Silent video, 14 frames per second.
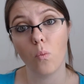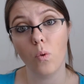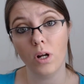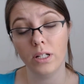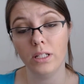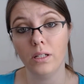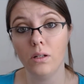
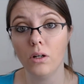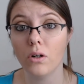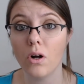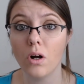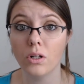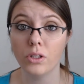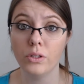1 year
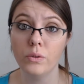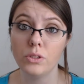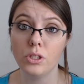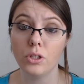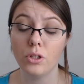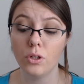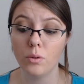on
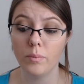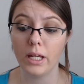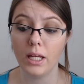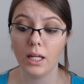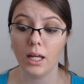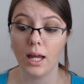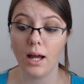YouTube
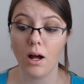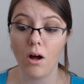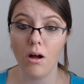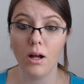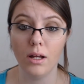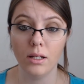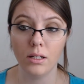
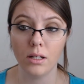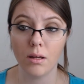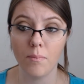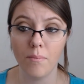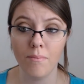on